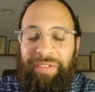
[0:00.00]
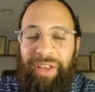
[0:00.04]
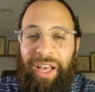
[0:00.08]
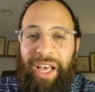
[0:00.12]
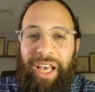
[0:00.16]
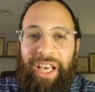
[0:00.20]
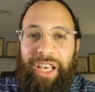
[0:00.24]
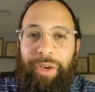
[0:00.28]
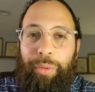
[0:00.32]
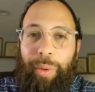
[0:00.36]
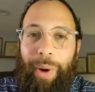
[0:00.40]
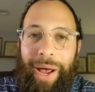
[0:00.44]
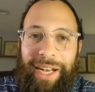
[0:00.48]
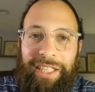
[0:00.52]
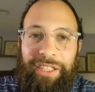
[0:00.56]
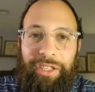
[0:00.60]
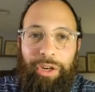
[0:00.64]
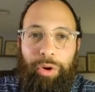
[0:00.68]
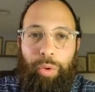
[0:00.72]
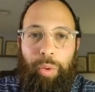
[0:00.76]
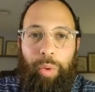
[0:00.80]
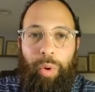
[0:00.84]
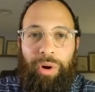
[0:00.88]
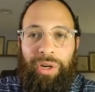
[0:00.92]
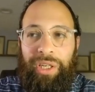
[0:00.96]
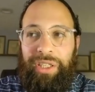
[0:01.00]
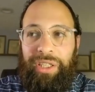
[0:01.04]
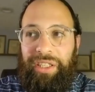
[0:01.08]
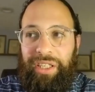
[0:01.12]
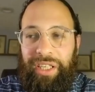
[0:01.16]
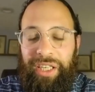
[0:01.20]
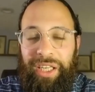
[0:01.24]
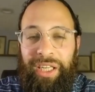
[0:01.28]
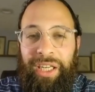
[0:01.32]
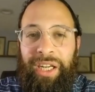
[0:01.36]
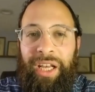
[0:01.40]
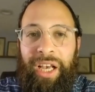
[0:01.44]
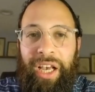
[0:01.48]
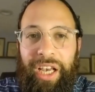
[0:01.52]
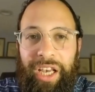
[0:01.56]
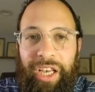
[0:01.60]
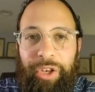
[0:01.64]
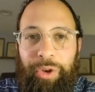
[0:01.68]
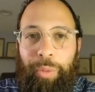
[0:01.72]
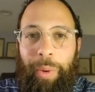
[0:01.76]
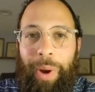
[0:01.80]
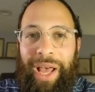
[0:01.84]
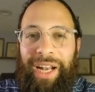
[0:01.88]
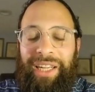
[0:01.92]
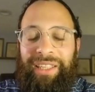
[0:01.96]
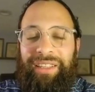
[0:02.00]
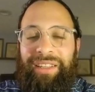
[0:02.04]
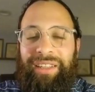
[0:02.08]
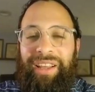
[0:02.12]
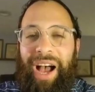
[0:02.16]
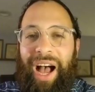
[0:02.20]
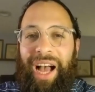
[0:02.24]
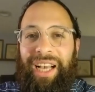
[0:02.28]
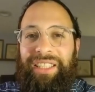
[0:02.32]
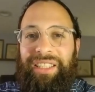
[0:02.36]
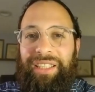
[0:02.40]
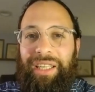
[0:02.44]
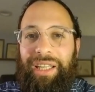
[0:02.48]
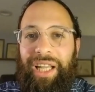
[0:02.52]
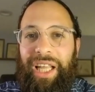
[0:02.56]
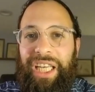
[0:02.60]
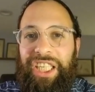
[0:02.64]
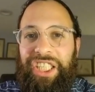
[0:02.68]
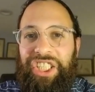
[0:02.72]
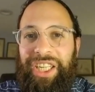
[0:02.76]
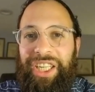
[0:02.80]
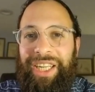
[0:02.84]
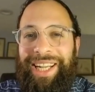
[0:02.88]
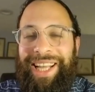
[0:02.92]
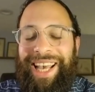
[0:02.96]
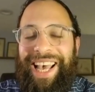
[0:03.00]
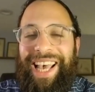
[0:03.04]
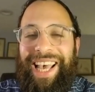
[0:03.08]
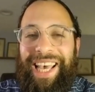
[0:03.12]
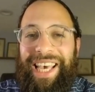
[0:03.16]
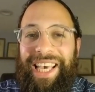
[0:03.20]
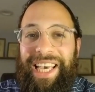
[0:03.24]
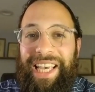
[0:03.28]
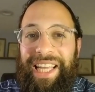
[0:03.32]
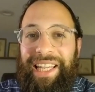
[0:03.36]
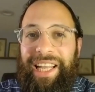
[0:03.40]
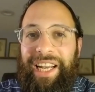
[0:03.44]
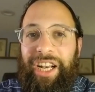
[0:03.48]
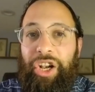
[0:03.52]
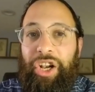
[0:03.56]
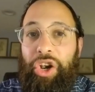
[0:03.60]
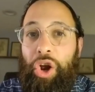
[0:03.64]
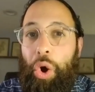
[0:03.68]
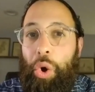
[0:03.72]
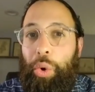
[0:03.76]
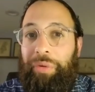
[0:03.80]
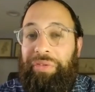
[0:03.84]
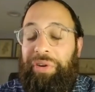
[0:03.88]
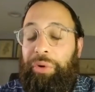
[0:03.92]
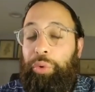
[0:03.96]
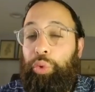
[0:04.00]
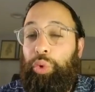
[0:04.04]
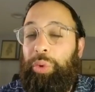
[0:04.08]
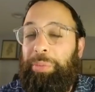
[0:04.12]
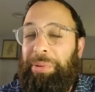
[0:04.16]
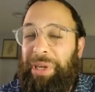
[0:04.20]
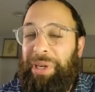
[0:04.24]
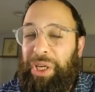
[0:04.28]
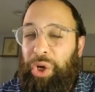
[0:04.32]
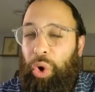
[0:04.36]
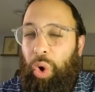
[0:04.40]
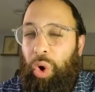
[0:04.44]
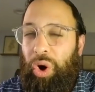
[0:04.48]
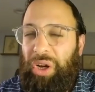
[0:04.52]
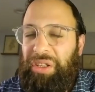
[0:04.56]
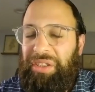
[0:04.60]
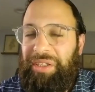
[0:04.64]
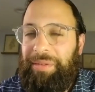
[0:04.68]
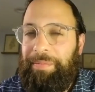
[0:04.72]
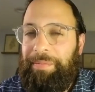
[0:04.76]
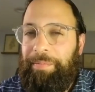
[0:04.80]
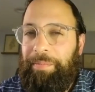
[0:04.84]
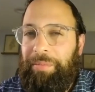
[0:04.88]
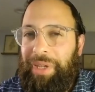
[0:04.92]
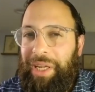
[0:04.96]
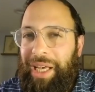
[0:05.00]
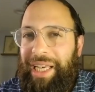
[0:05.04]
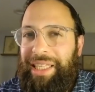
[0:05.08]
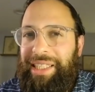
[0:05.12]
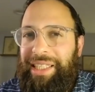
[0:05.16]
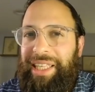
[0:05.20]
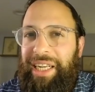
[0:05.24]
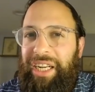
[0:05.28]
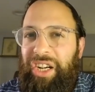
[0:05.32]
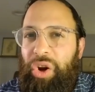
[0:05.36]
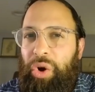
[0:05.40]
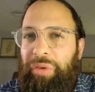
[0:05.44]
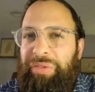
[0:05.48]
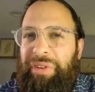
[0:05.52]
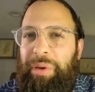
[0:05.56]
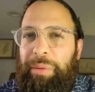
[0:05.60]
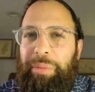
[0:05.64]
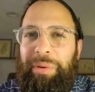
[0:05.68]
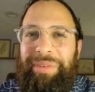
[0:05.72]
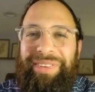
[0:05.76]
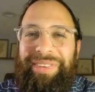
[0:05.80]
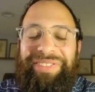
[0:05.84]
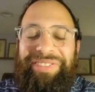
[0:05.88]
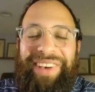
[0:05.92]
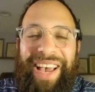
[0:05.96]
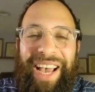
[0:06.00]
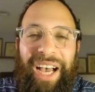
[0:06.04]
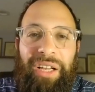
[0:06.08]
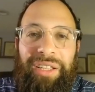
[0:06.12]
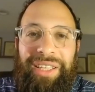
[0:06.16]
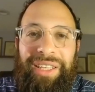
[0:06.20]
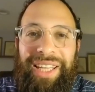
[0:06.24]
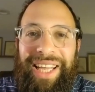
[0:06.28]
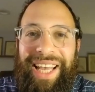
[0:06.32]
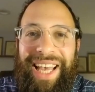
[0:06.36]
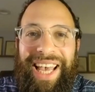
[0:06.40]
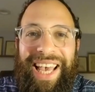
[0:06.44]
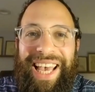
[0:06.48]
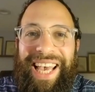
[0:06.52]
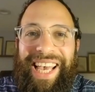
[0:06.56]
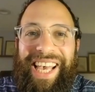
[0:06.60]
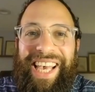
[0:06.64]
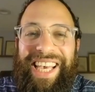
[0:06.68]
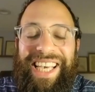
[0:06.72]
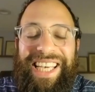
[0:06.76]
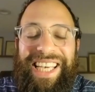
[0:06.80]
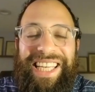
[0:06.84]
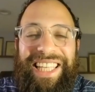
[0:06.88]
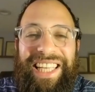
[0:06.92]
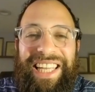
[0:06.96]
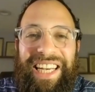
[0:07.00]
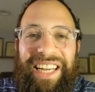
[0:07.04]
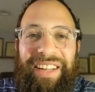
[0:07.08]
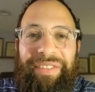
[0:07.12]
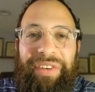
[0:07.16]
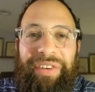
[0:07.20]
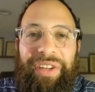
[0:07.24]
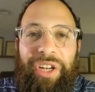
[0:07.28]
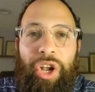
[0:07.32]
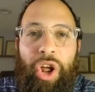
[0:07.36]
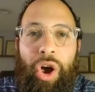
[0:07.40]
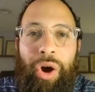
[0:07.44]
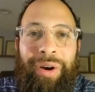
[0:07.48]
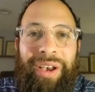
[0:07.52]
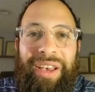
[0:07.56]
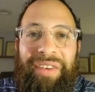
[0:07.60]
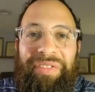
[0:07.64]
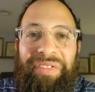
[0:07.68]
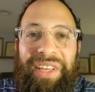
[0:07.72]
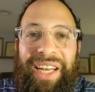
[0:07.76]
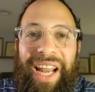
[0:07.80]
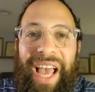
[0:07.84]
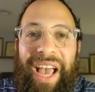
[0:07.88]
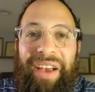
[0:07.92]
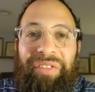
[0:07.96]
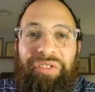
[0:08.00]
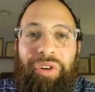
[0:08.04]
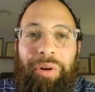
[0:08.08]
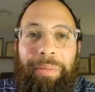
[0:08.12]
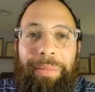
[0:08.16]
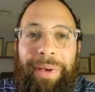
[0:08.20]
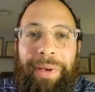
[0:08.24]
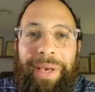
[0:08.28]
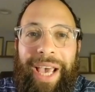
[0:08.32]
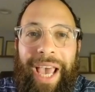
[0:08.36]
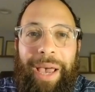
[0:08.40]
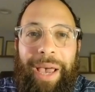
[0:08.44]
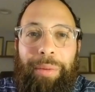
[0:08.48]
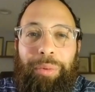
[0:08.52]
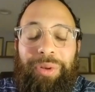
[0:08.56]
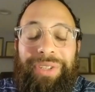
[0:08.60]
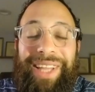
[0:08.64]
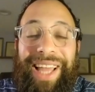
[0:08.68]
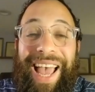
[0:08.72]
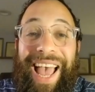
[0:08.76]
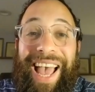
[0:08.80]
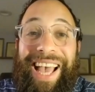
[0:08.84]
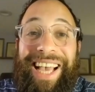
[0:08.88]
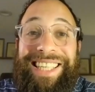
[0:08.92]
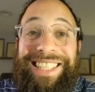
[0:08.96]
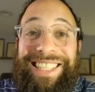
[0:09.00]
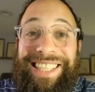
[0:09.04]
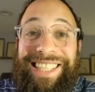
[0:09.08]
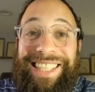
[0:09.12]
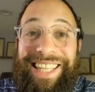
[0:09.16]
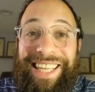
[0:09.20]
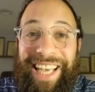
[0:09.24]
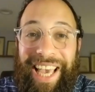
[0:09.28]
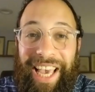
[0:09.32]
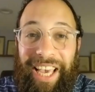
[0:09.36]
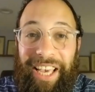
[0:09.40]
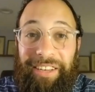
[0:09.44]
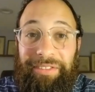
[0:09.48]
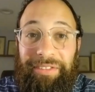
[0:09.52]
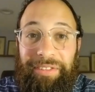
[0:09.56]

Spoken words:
He went into quarantine. He went into isolation. He didn't know if he would be caught. He didn't know if he'd be found. He didn't even know if he'd ever be able to exit the cave.